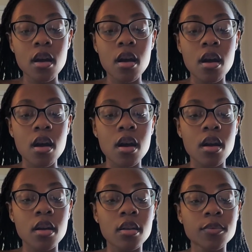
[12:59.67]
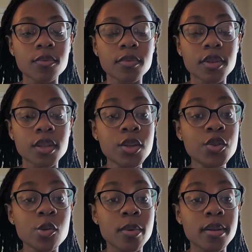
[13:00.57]
are
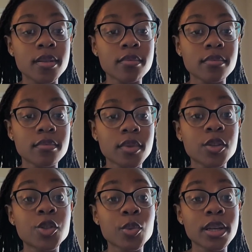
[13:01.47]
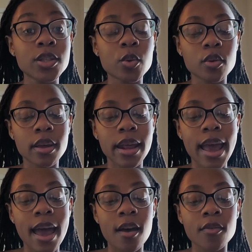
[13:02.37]
YouTubers. There's 3 in total that I
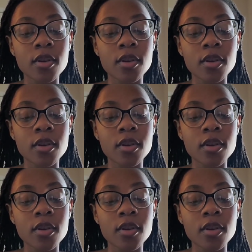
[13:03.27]
have.